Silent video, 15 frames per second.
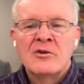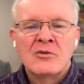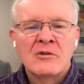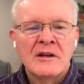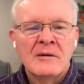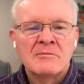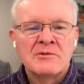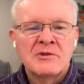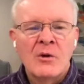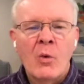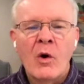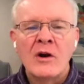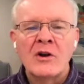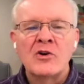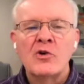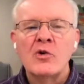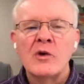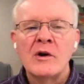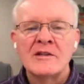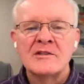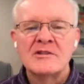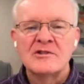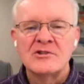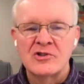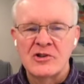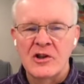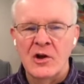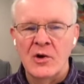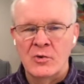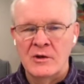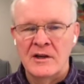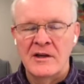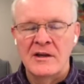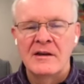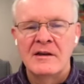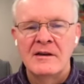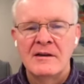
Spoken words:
your lips and want to caress it slowly.